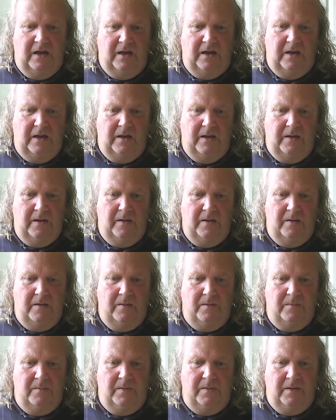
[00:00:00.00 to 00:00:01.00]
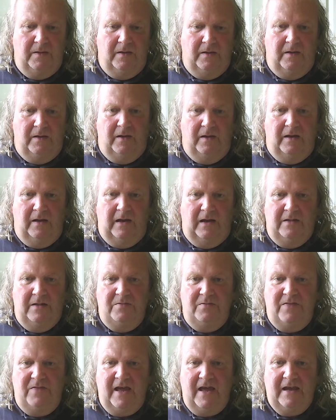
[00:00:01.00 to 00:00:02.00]
Um,
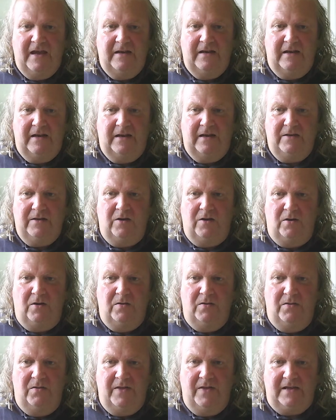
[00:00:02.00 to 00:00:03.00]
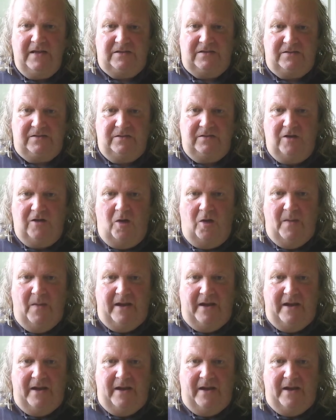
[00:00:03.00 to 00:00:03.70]
and then I got this